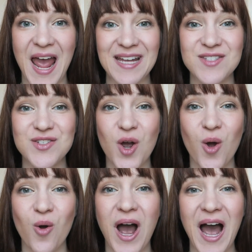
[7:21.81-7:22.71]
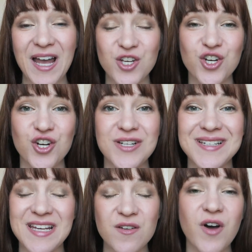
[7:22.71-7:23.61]
And so I
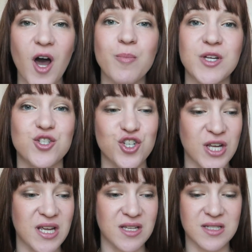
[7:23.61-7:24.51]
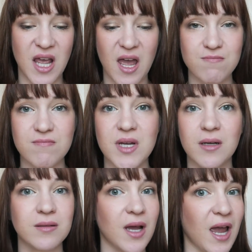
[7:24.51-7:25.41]
could give up cheese and
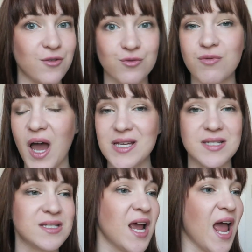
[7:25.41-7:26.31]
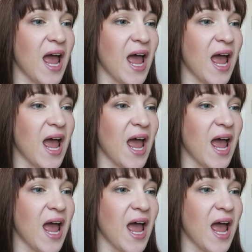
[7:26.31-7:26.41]
milk and rice